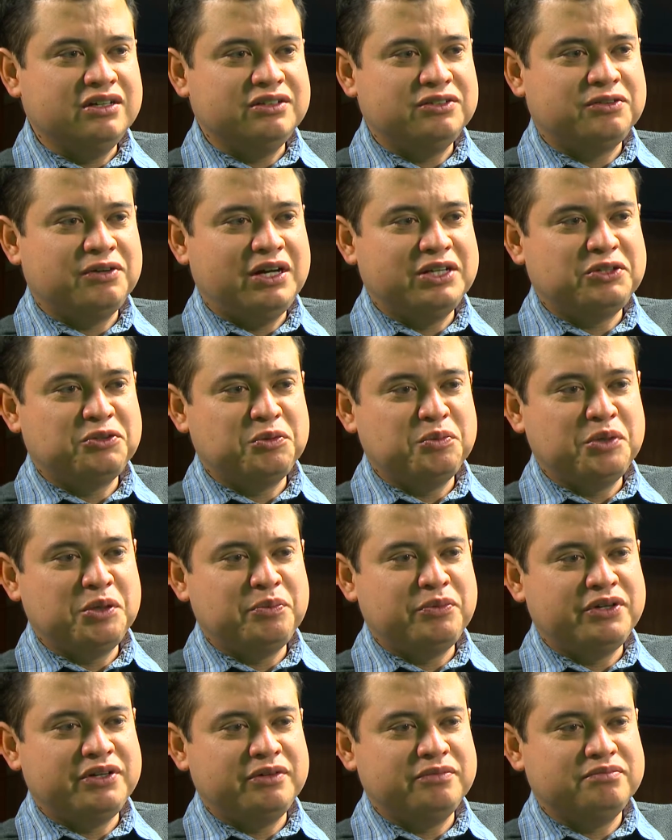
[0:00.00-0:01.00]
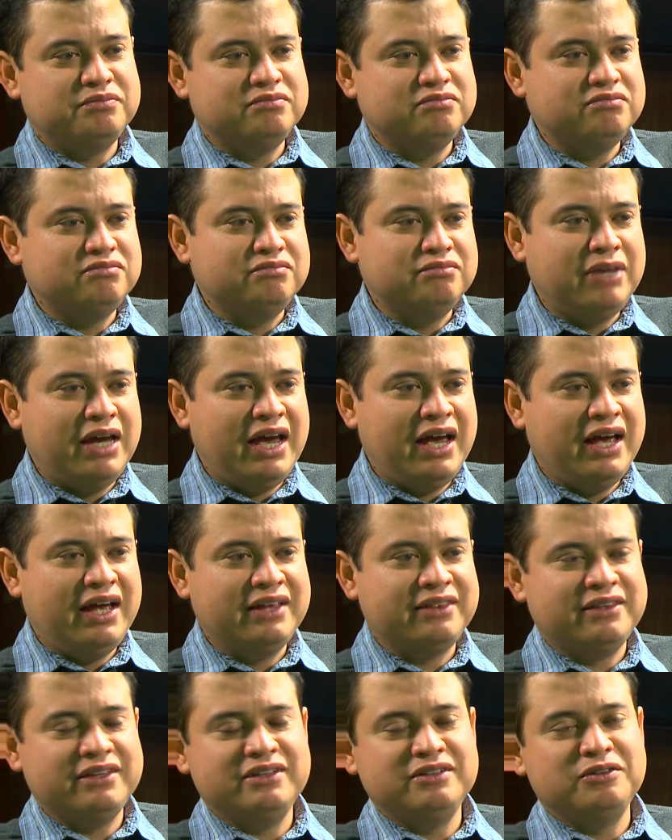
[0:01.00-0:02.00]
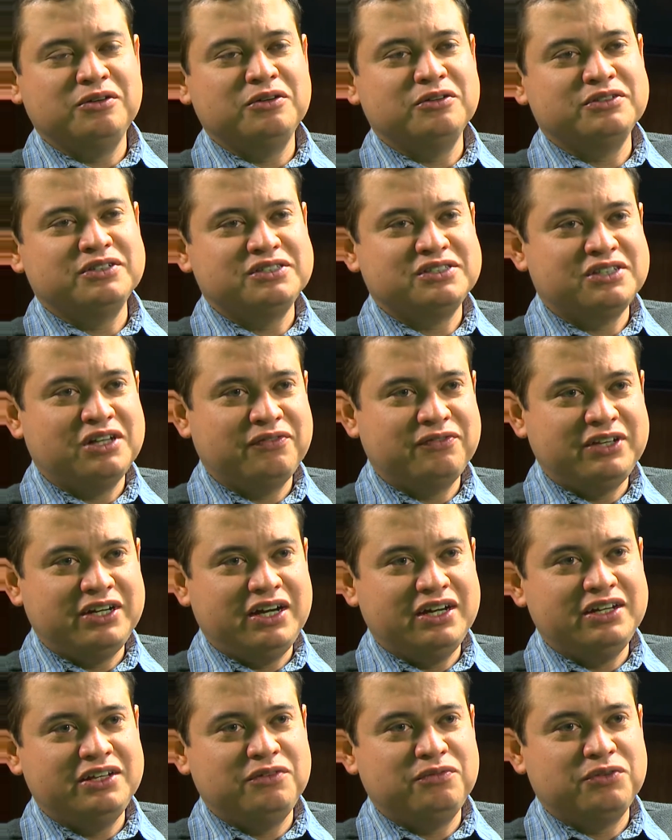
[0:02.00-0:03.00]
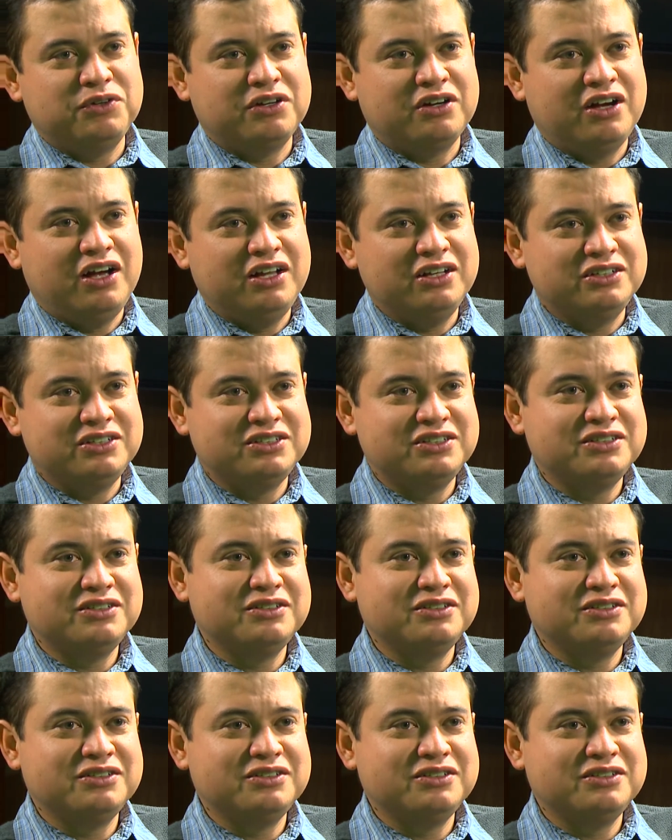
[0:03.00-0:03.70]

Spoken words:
try to remember math and all the stuff that I needed for college.